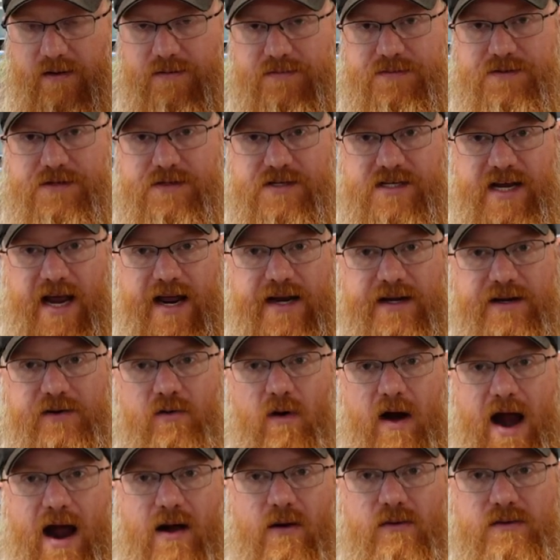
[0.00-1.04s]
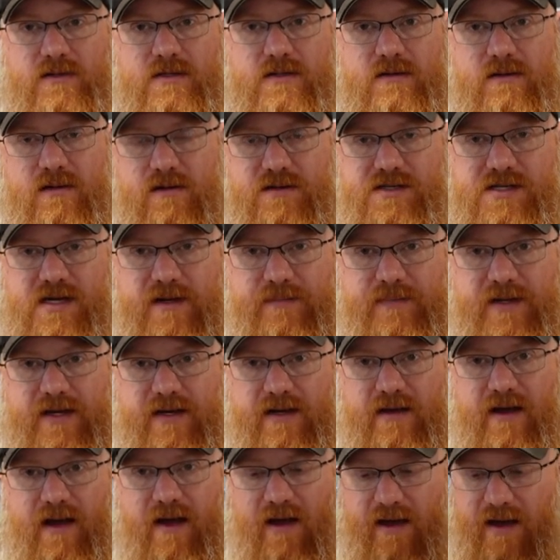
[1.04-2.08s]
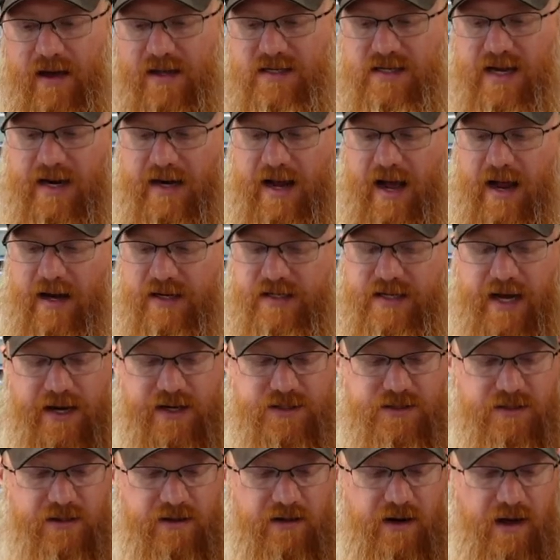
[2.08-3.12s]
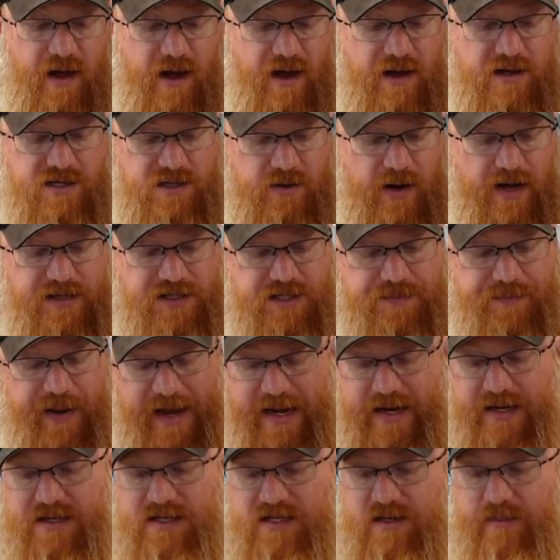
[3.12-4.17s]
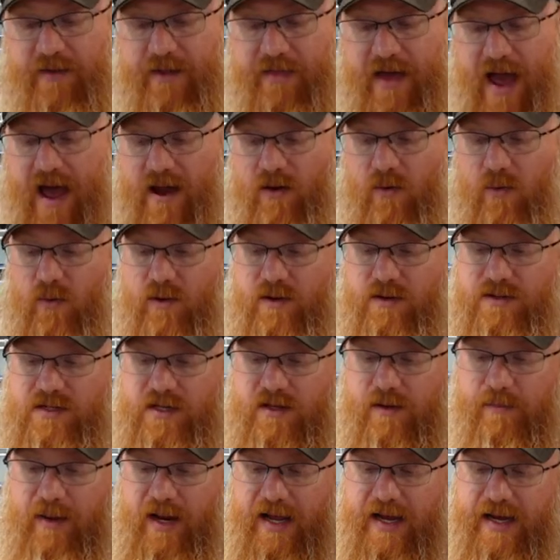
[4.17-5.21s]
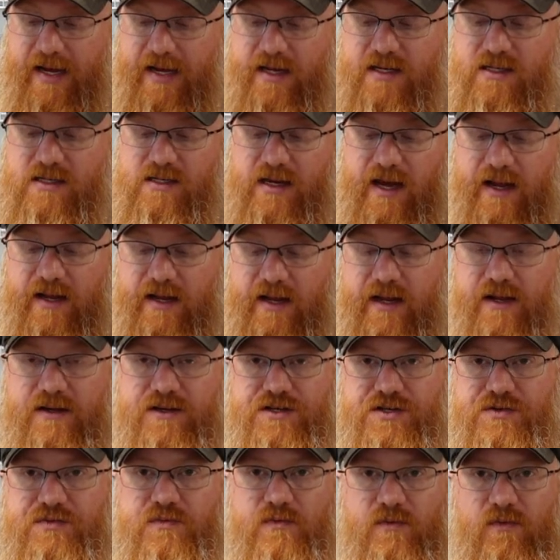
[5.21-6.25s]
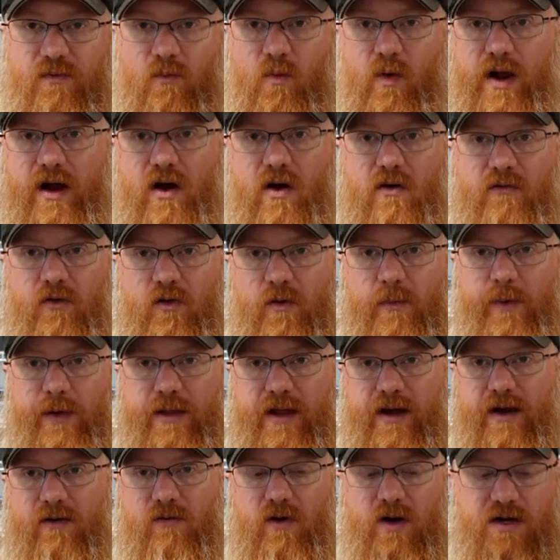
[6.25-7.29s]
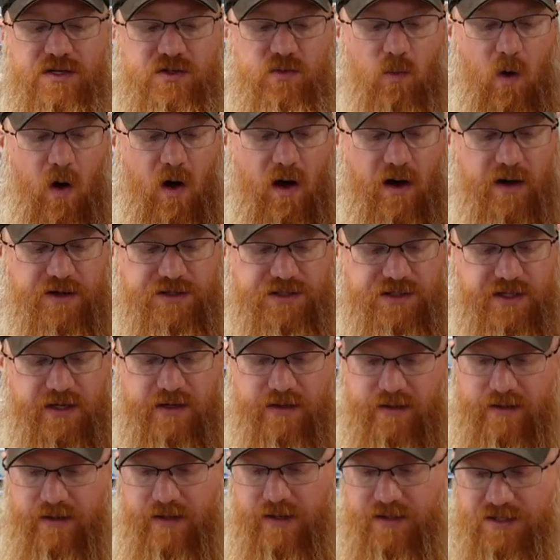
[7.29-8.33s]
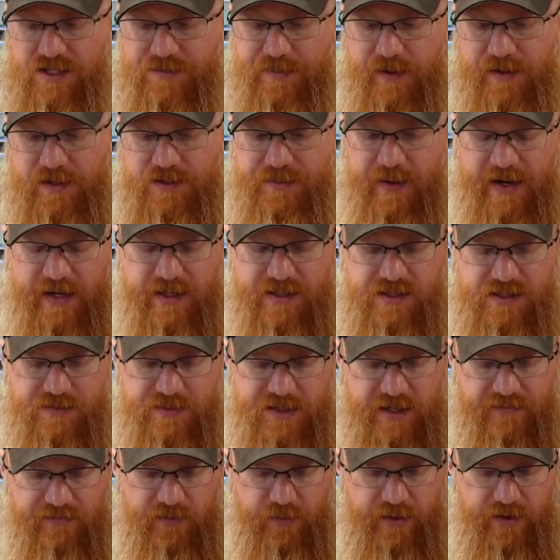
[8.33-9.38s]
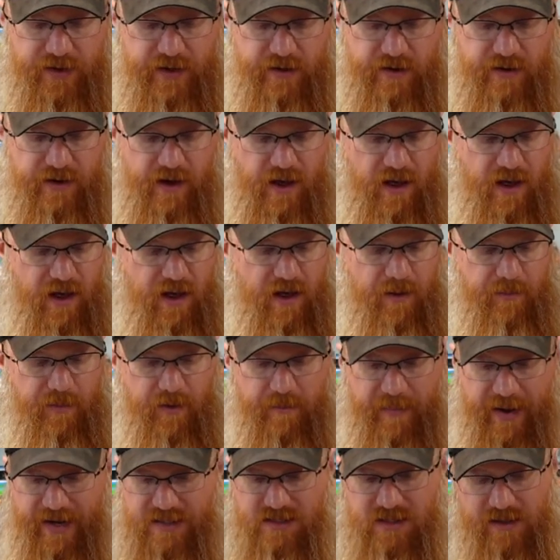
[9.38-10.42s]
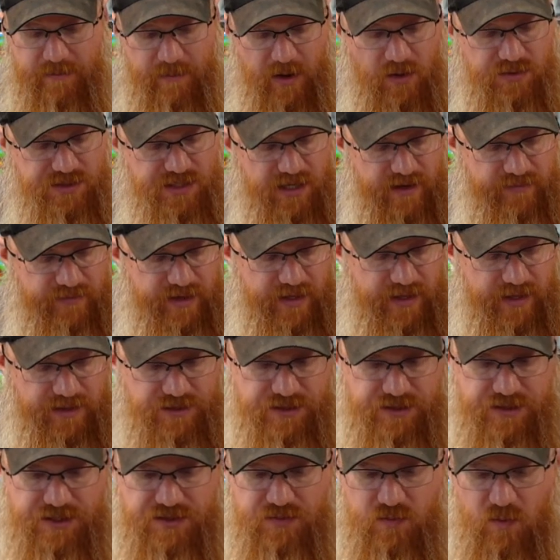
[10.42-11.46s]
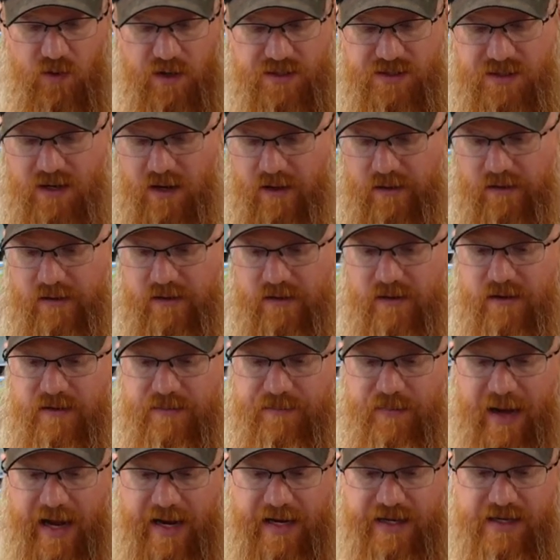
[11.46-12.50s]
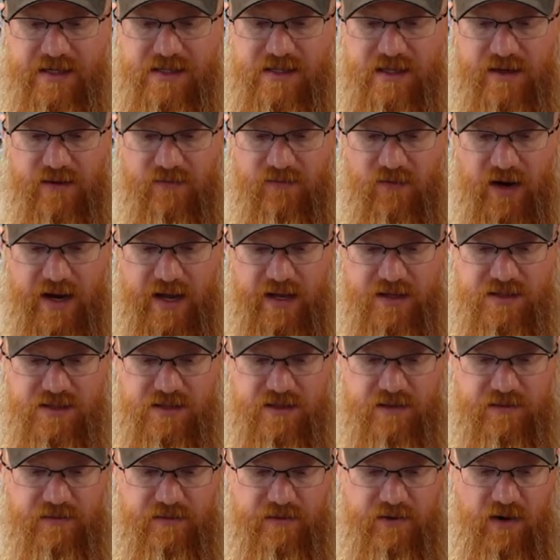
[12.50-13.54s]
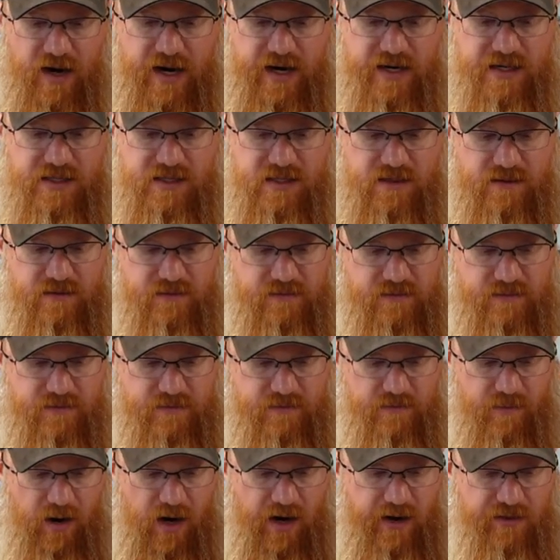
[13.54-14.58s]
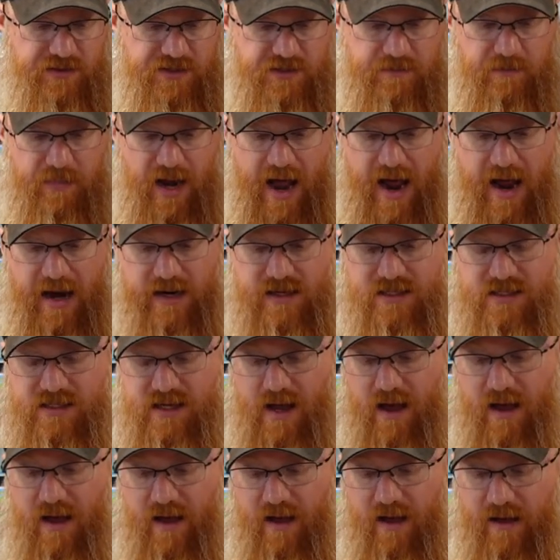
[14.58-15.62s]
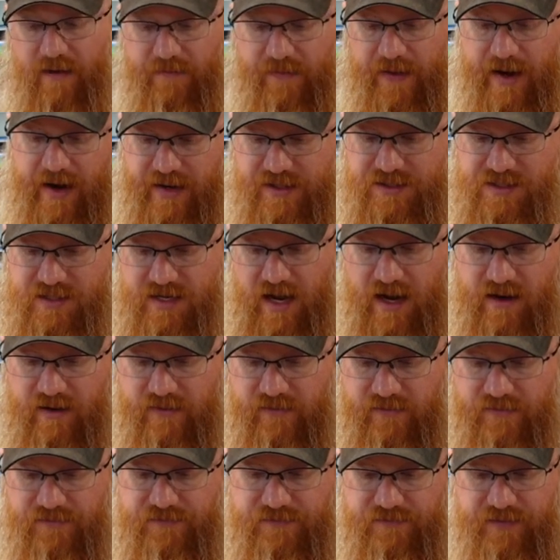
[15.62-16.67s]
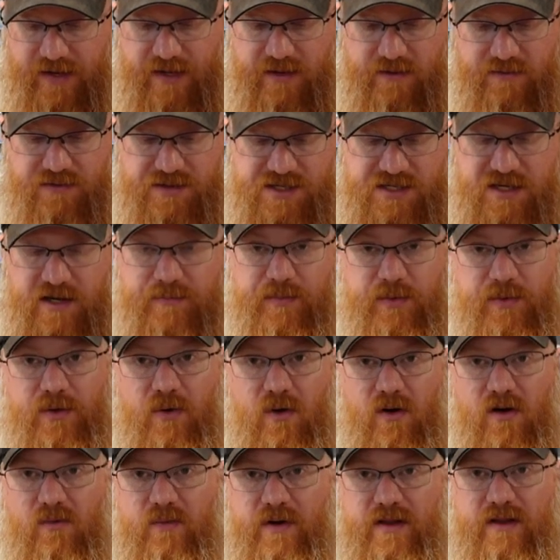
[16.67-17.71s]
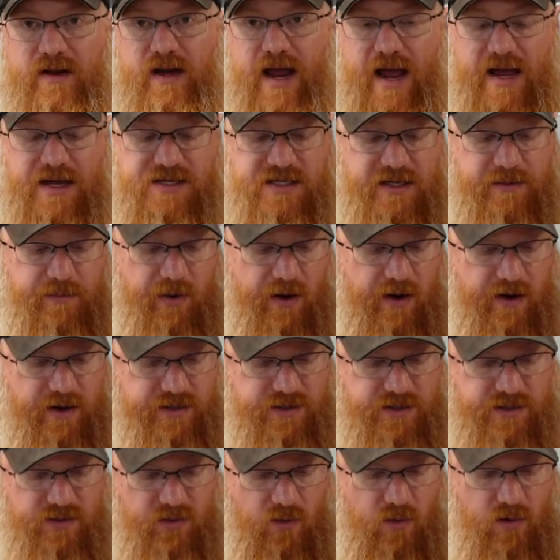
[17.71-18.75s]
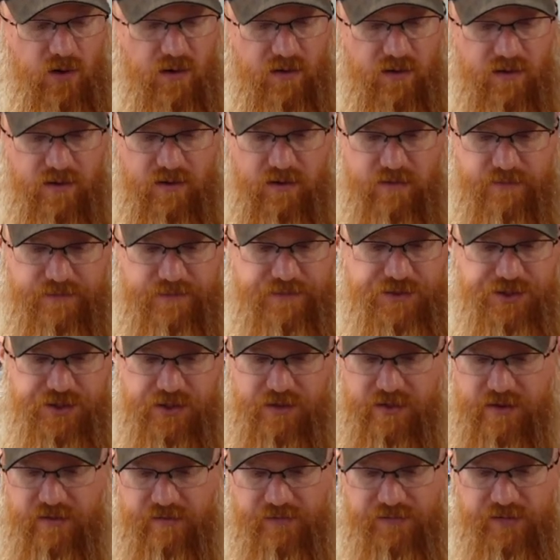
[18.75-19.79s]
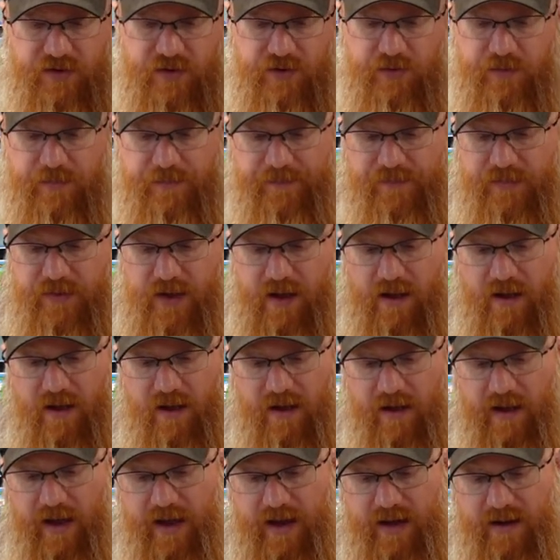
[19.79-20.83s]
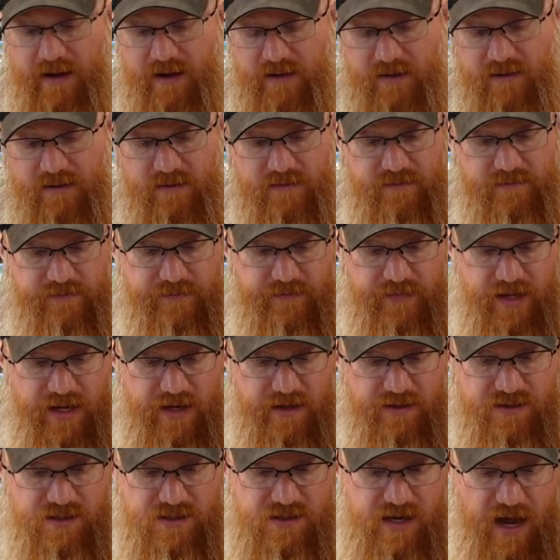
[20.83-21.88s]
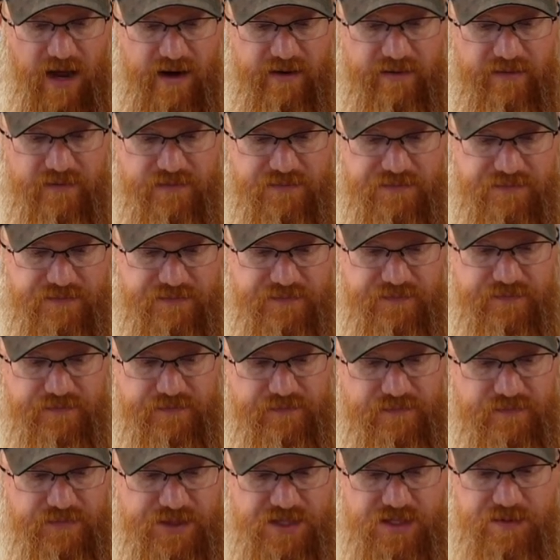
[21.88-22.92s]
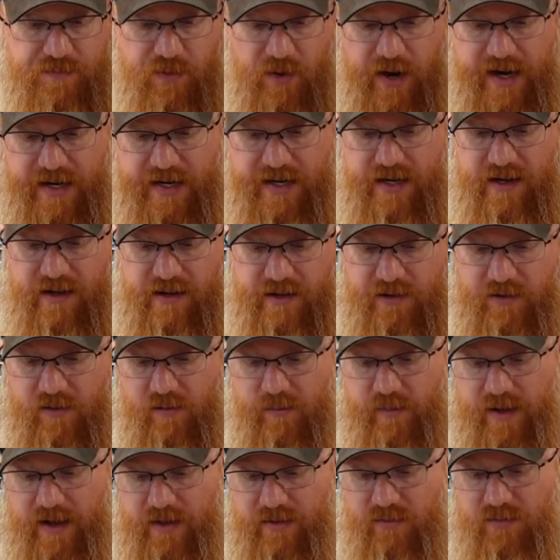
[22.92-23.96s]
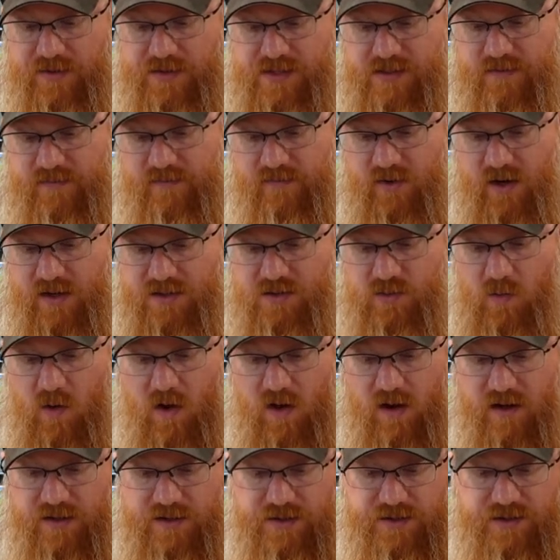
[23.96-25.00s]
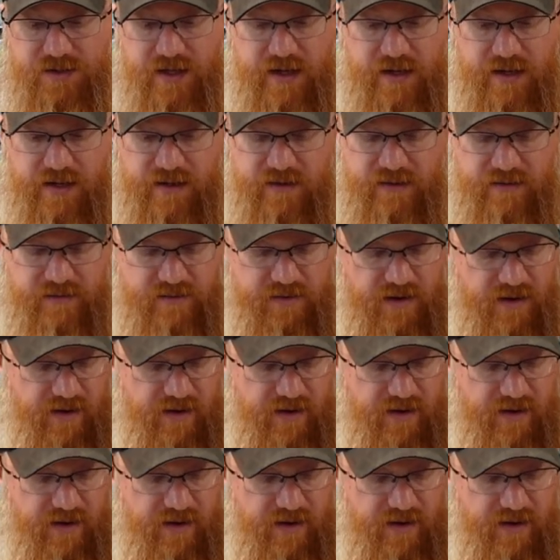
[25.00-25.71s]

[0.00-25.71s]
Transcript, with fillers: sanded grout or something. It's that kind of texture. So I just painted some of that on to the blades, and then just went over them with like a rust wash, and then sponge painted some stuff on there. But basically most of it is just rust colored paint and reds and grays and browns and blacks that I just kind of either stippled on with a nasty brush or chunk of foam, and then just kind of sprayed it a little bit with some rust wash, and